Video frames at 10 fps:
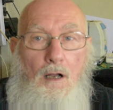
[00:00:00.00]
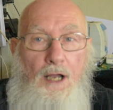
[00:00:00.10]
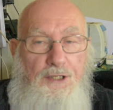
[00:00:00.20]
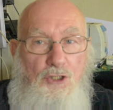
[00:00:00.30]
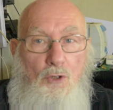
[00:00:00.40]

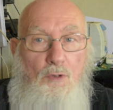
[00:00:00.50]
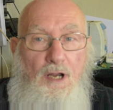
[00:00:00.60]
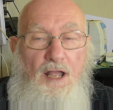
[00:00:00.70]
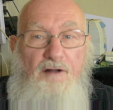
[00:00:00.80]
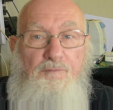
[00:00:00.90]
I don't
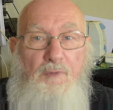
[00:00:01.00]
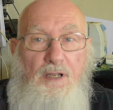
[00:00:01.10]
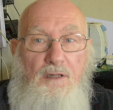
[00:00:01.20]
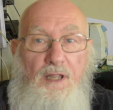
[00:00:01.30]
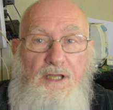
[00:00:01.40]
have
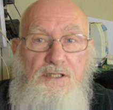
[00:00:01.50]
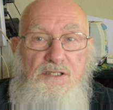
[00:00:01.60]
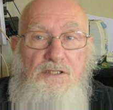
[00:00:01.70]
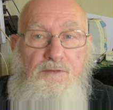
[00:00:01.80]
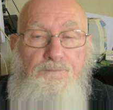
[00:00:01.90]
my
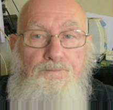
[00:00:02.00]
lights.